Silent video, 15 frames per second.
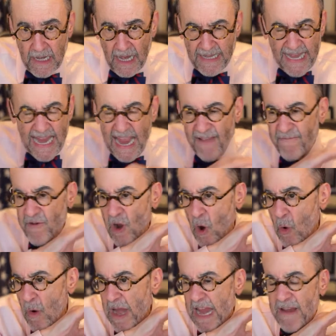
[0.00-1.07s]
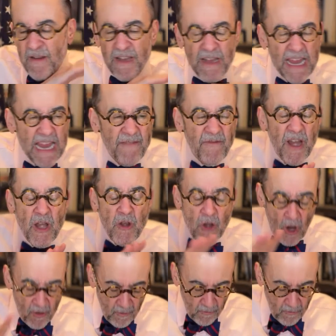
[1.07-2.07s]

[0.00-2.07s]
They have no even